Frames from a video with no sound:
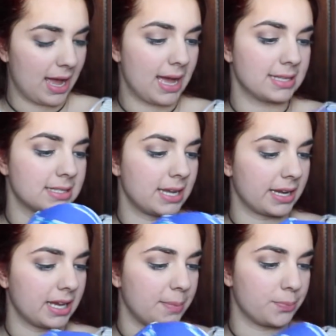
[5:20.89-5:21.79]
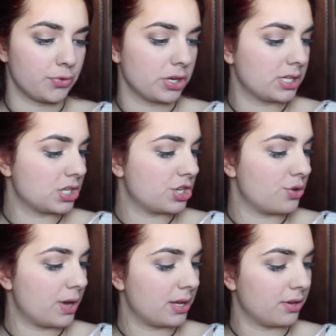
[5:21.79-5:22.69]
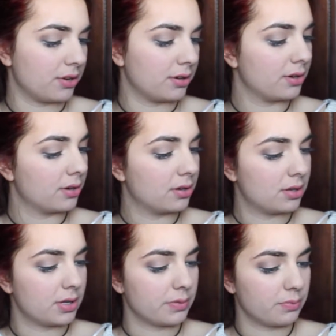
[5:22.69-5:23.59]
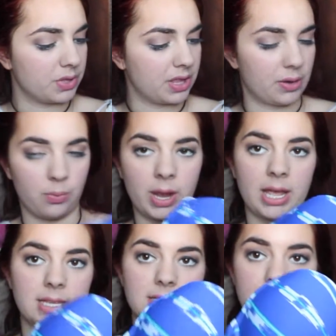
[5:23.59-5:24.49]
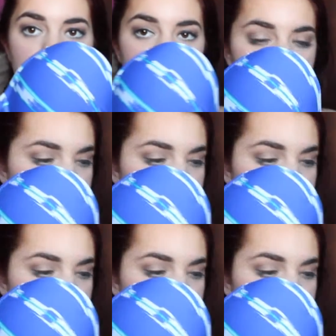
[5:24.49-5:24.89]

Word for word: Aztec-y print to it with like white and teal.